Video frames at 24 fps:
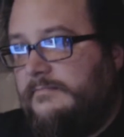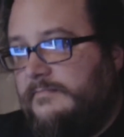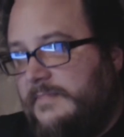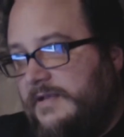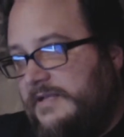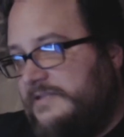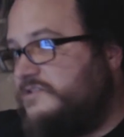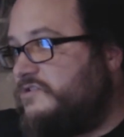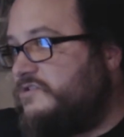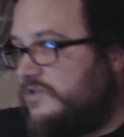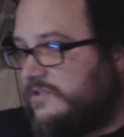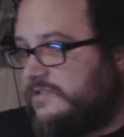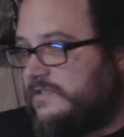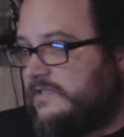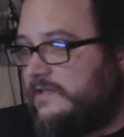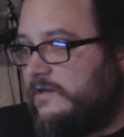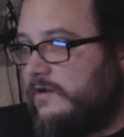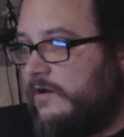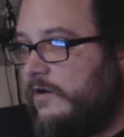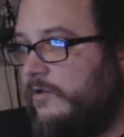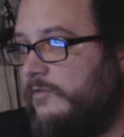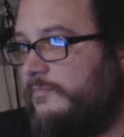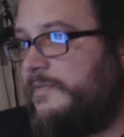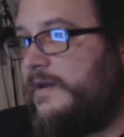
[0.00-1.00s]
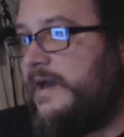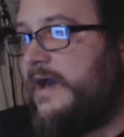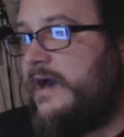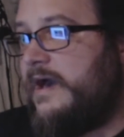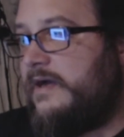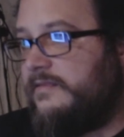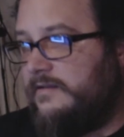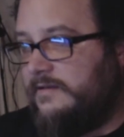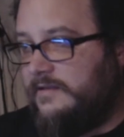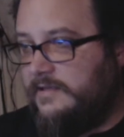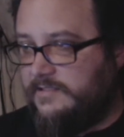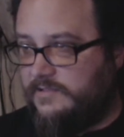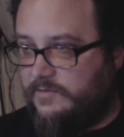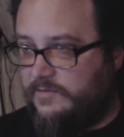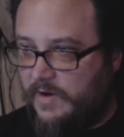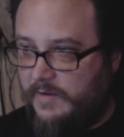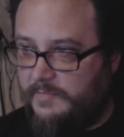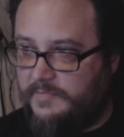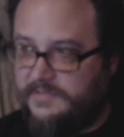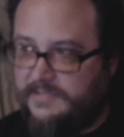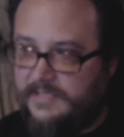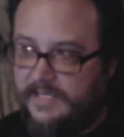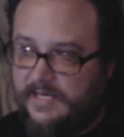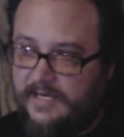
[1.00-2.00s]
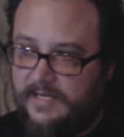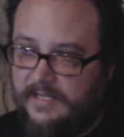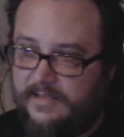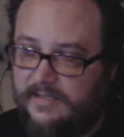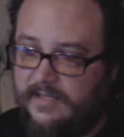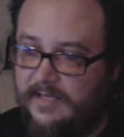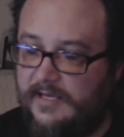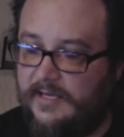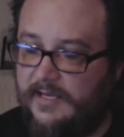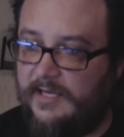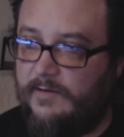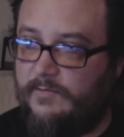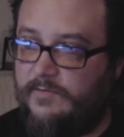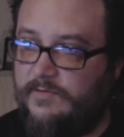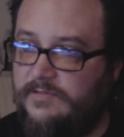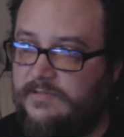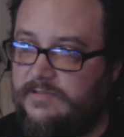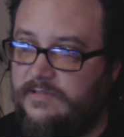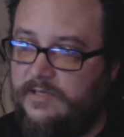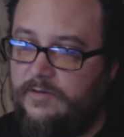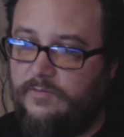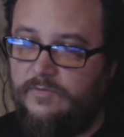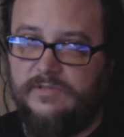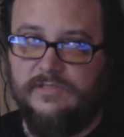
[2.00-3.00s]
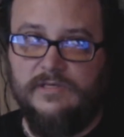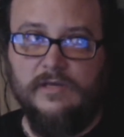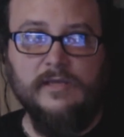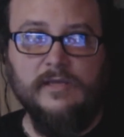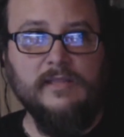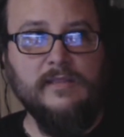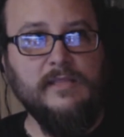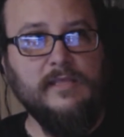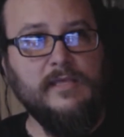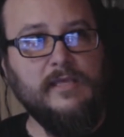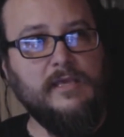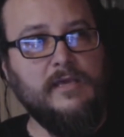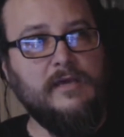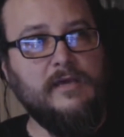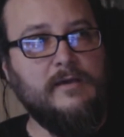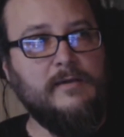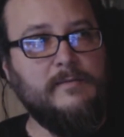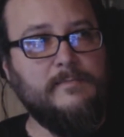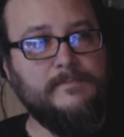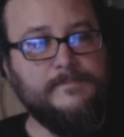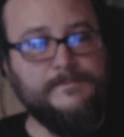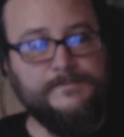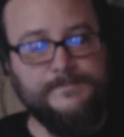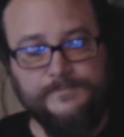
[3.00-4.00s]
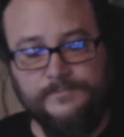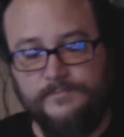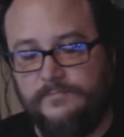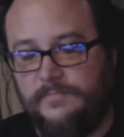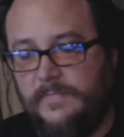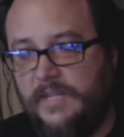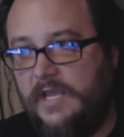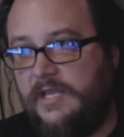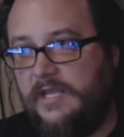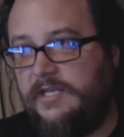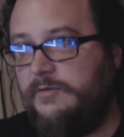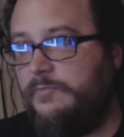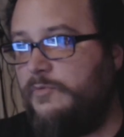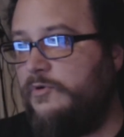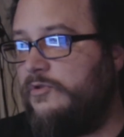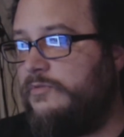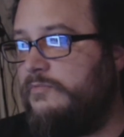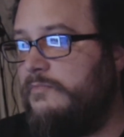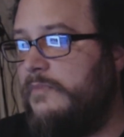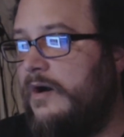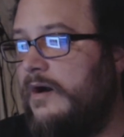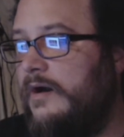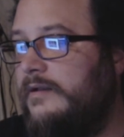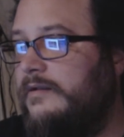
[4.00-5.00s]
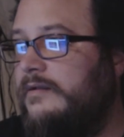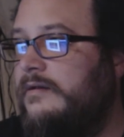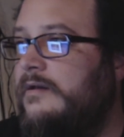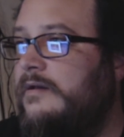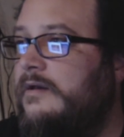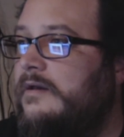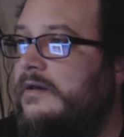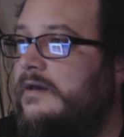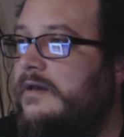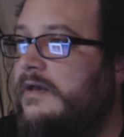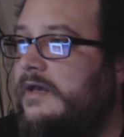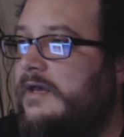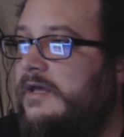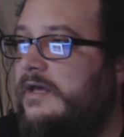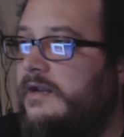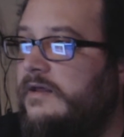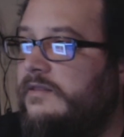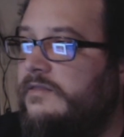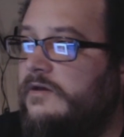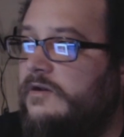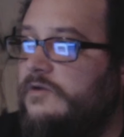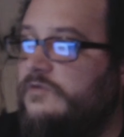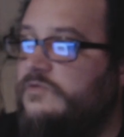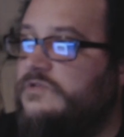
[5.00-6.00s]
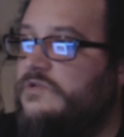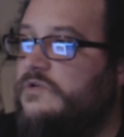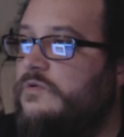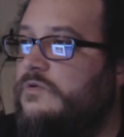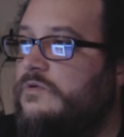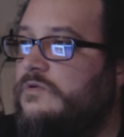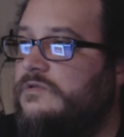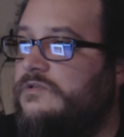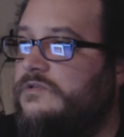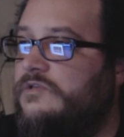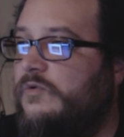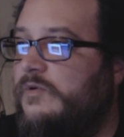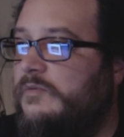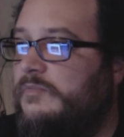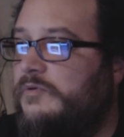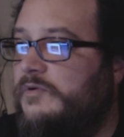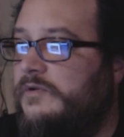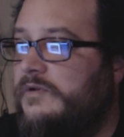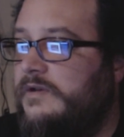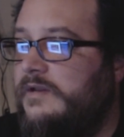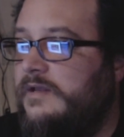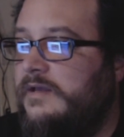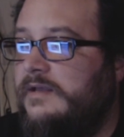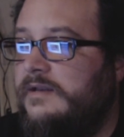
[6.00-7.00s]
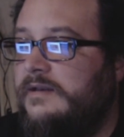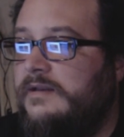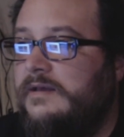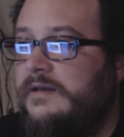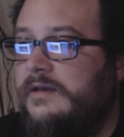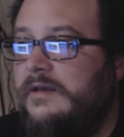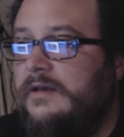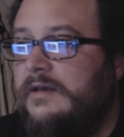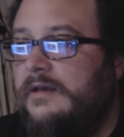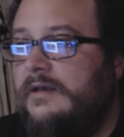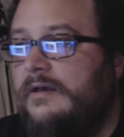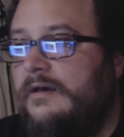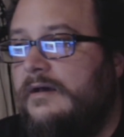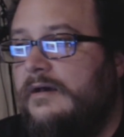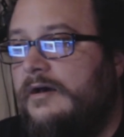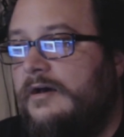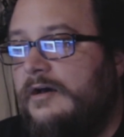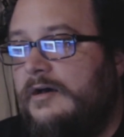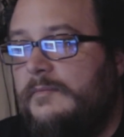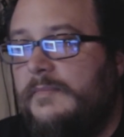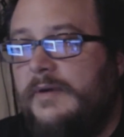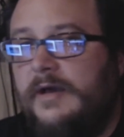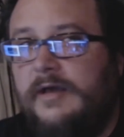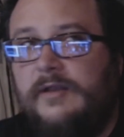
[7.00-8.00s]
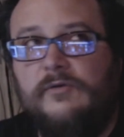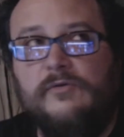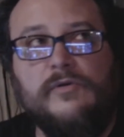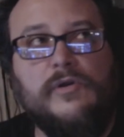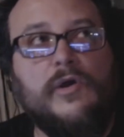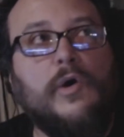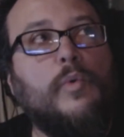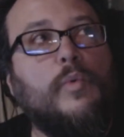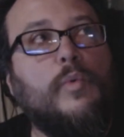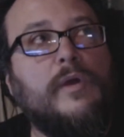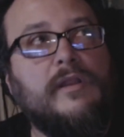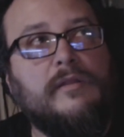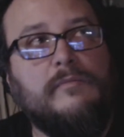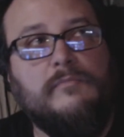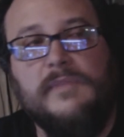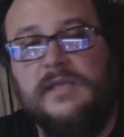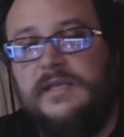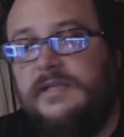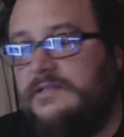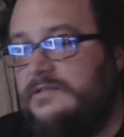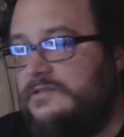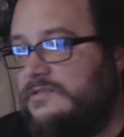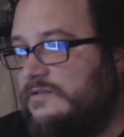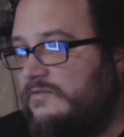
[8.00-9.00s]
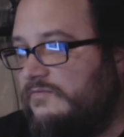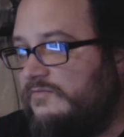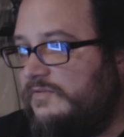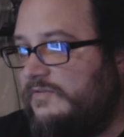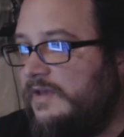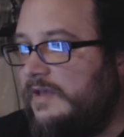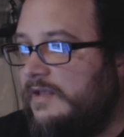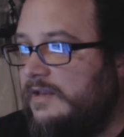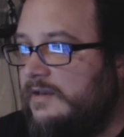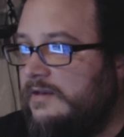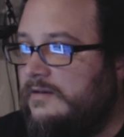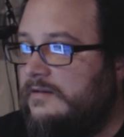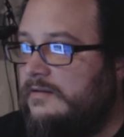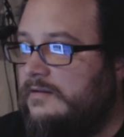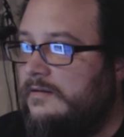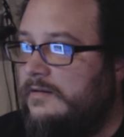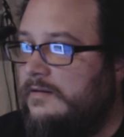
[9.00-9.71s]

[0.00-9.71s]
It's just an alt path. It doesn't represent anything. It was in the anti-birth mod, and I thought it was cool, so we put it in. I don't know what it means to Vin.